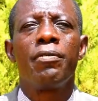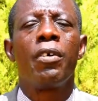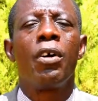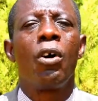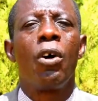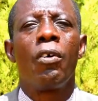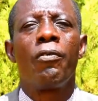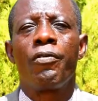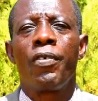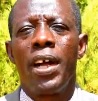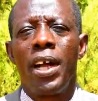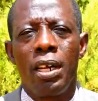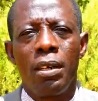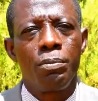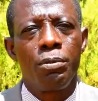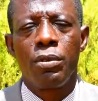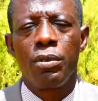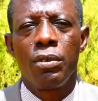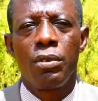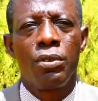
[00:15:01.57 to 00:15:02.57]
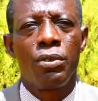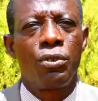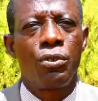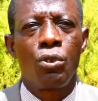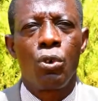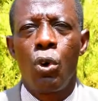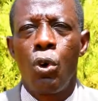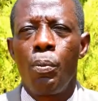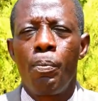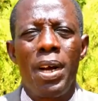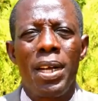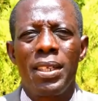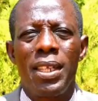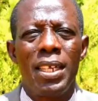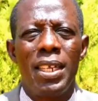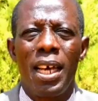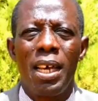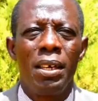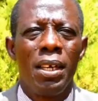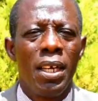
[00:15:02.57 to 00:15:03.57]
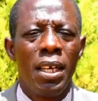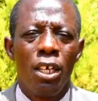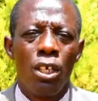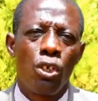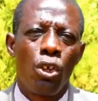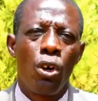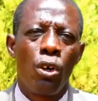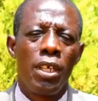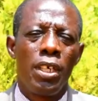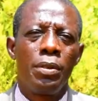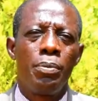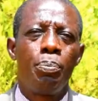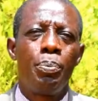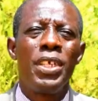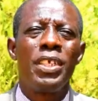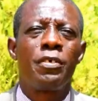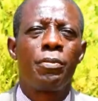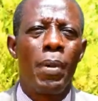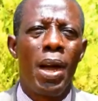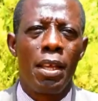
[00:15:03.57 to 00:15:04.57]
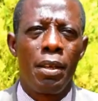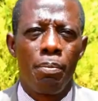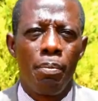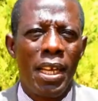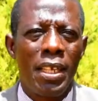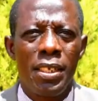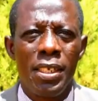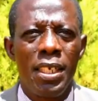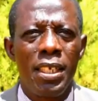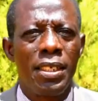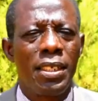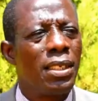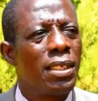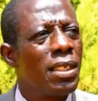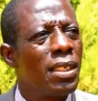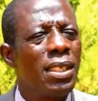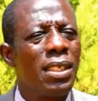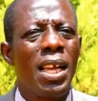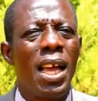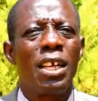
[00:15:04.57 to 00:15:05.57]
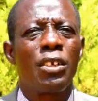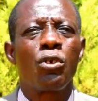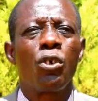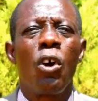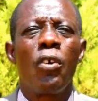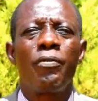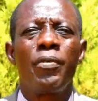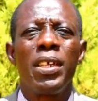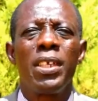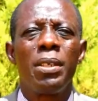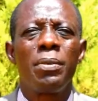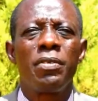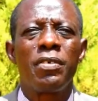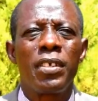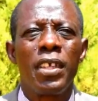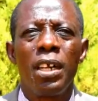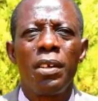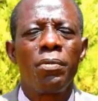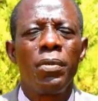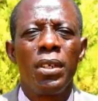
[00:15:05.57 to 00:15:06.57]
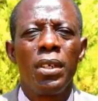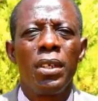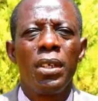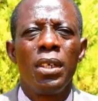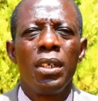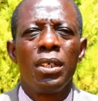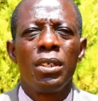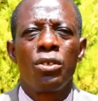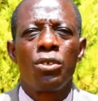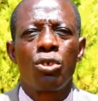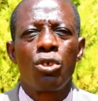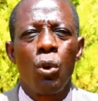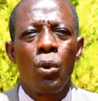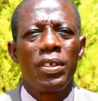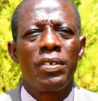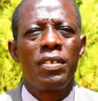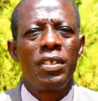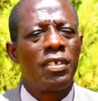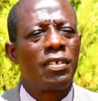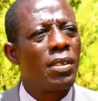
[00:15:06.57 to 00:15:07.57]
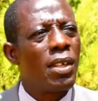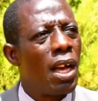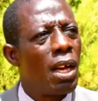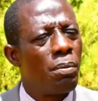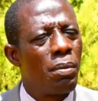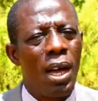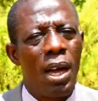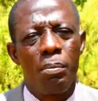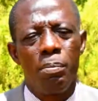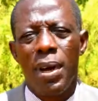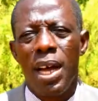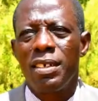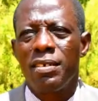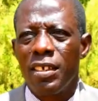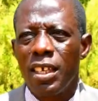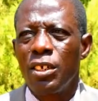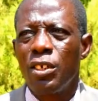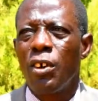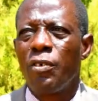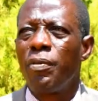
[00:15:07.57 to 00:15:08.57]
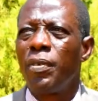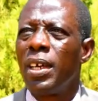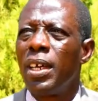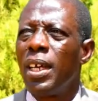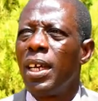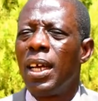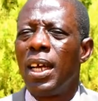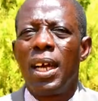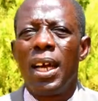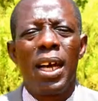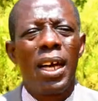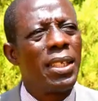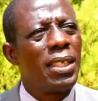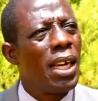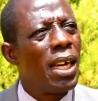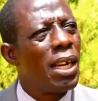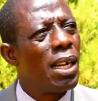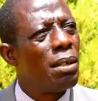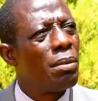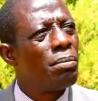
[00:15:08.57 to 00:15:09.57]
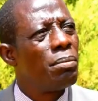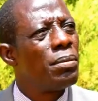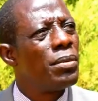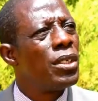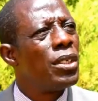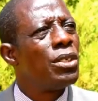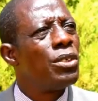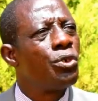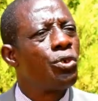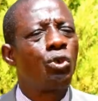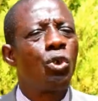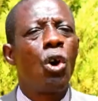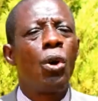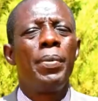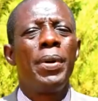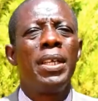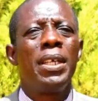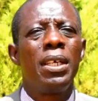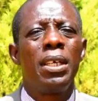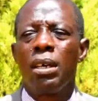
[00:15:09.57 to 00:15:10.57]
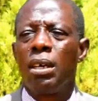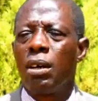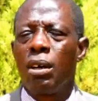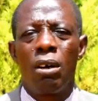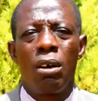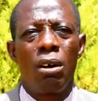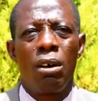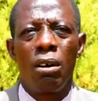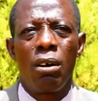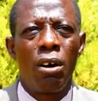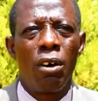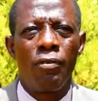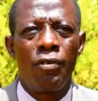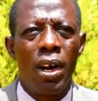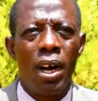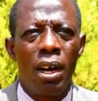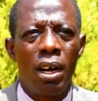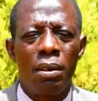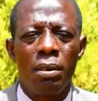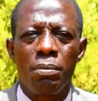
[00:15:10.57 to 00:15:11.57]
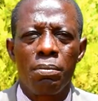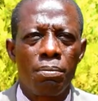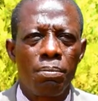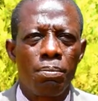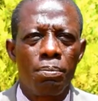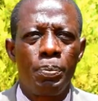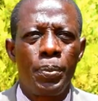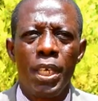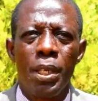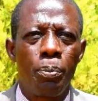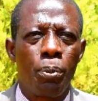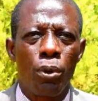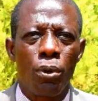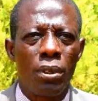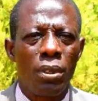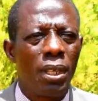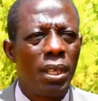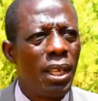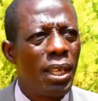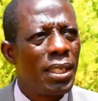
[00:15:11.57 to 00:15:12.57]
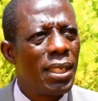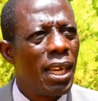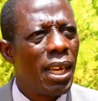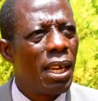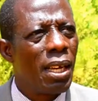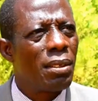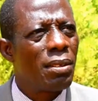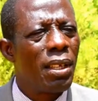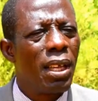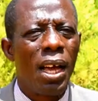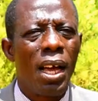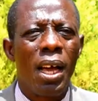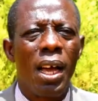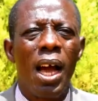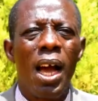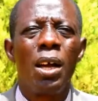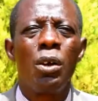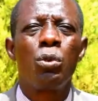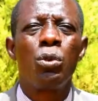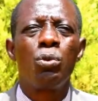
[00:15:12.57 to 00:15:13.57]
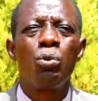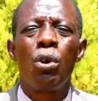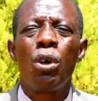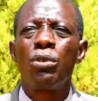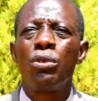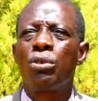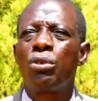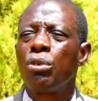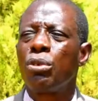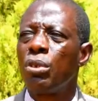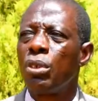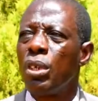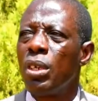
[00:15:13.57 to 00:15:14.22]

of help so much that it beats my imagination. He has offered himself towards this my send-off, and so many of our people, and I would want to